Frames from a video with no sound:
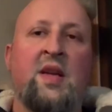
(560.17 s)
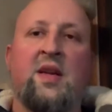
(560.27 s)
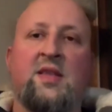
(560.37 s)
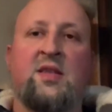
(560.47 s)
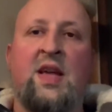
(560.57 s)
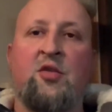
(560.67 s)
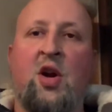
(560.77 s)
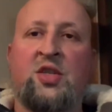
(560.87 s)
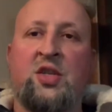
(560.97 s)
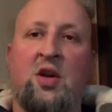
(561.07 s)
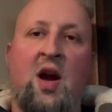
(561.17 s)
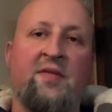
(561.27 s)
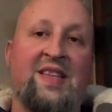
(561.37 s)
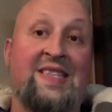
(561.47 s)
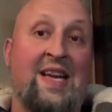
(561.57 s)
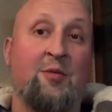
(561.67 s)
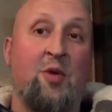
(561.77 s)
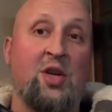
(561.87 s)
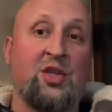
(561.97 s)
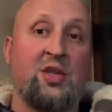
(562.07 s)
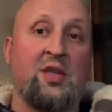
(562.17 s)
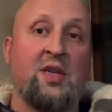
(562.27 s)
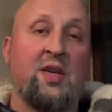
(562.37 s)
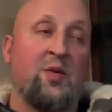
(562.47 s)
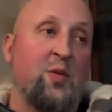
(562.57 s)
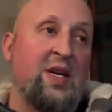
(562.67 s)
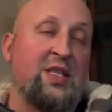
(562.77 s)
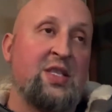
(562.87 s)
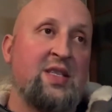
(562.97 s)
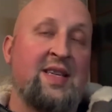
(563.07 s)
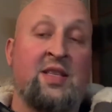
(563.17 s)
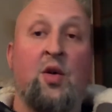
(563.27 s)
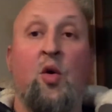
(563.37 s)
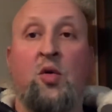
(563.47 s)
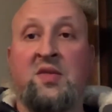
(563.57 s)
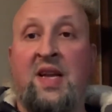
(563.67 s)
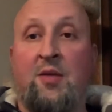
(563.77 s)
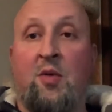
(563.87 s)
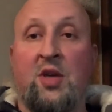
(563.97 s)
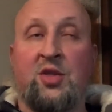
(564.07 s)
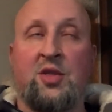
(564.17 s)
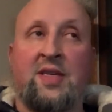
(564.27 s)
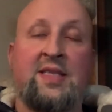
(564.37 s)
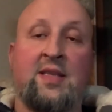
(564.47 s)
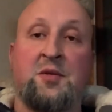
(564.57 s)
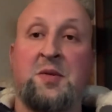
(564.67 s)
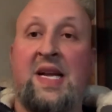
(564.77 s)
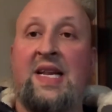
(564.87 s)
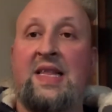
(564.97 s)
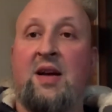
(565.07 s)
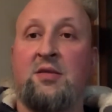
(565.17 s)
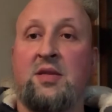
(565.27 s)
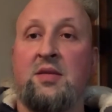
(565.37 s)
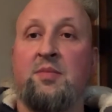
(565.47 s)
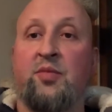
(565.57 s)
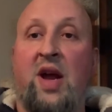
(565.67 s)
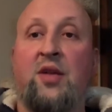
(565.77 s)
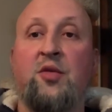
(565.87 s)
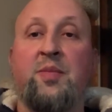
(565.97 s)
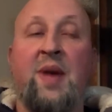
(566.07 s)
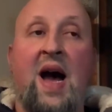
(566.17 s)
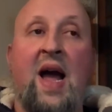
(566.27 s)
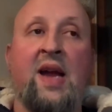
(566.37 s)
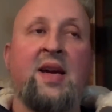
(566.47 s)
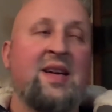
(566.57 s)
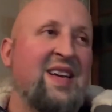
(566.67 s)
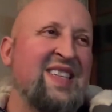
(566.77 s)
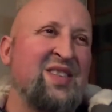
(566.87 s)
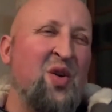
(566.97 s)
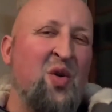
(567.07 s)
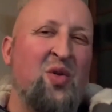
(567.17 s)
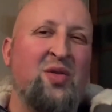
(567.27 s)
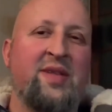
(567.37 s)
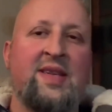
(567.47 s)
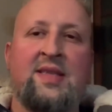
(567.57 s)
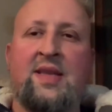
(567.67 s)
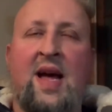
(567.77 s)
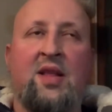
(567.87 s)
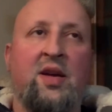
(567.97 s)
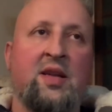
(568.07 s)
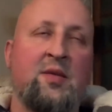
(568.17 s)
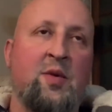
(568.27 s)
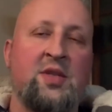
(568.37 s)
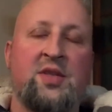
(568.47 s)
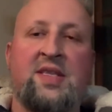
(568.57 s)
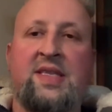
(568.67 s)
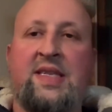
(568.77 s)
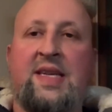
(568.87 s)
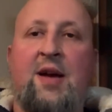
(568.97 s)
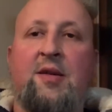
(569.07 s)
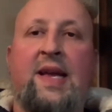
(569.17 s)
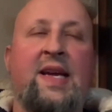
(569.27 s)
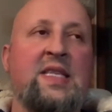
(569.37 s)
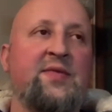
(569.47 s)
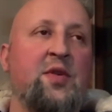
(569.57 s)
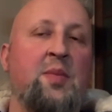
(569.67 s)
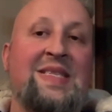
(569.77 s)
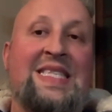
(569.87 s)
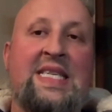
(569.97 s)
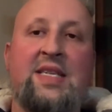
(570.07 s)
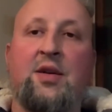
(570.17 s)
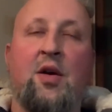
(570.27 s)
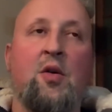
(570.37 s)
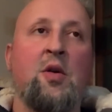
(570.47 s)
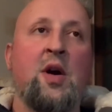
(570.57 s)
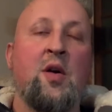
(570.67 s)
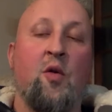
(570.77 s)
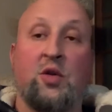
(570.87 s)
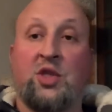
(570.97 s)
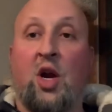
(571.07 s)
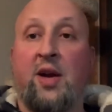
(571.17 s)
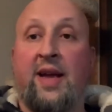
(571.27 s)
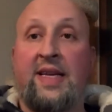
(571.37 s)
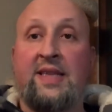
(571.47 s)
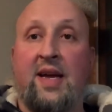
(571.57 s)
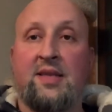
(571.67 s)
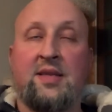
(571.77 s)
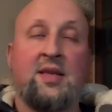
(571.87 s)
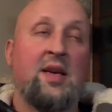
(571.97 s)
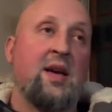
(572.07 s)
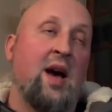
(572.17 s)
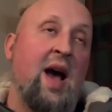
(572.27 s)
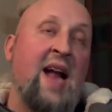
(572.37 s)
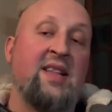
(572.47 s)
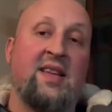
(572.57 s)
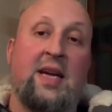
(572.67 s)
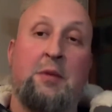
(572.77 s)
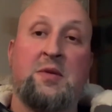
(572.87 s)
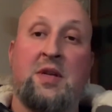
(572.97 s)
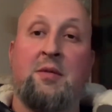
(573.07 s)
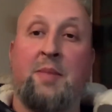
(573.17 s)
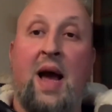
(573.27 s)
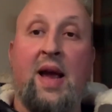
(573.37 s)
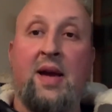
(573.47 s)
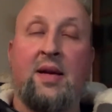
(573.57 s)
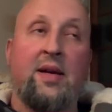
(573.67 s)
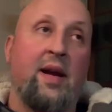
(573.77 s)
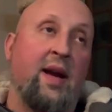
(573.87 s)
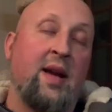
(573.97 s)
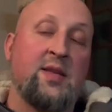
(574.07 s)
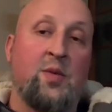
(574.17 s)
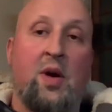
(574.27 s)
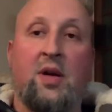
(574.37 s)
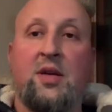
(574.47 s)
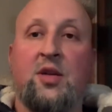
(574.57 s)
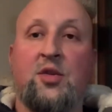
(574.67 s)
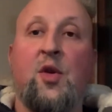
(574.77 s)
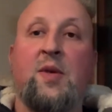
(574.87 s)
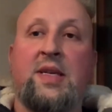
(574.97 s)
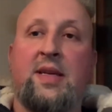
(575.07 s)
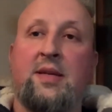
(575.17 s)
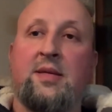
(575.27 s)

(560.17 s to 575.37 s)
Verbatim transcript: So now they're auctioning off the tent washer, which is an old tent washer. He says it was 80,000 brand new to buy. It's old. It's not like the ones you're seeing nowadays from Tico or Charnecki tents. I didn't think anyone was going to buy it. And guess what? No one did.